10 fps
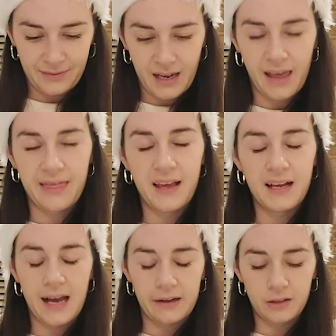I
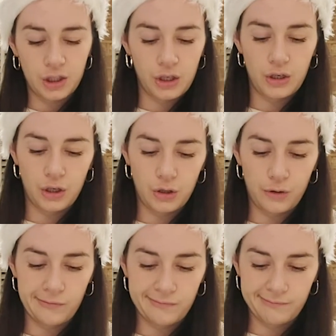think I'll
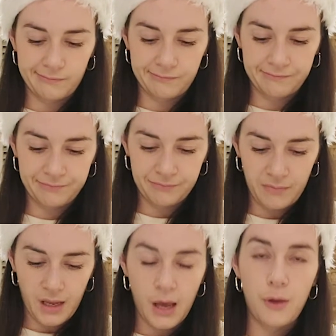do
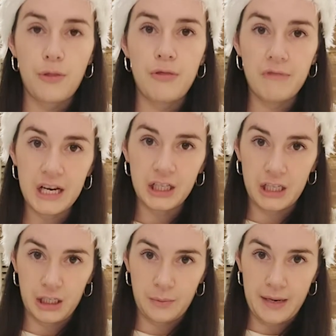3
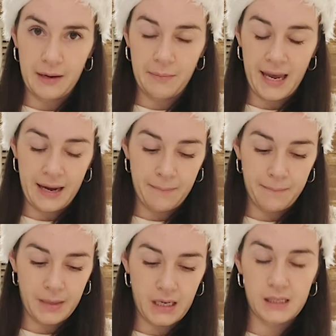gingerbread men
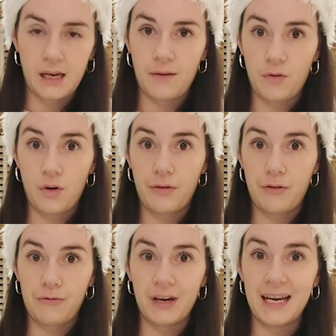because I've got
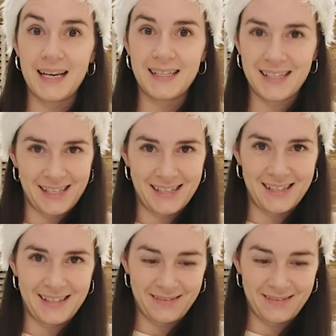3 sisters.